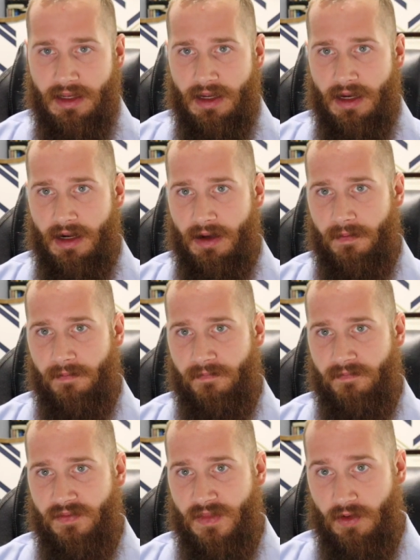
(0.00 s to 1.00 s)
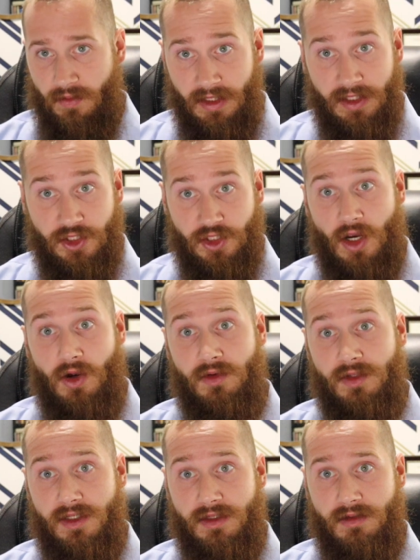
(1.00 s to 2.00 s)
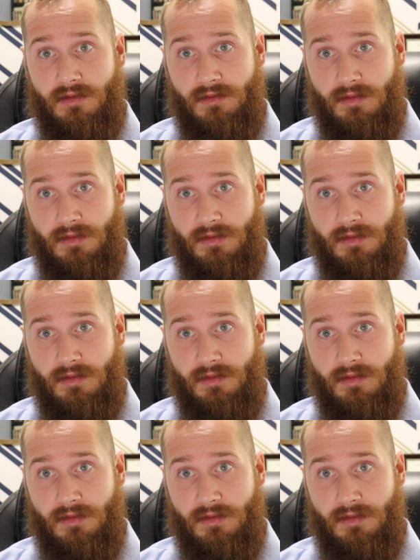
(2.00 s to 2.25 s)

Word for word: um, that really shows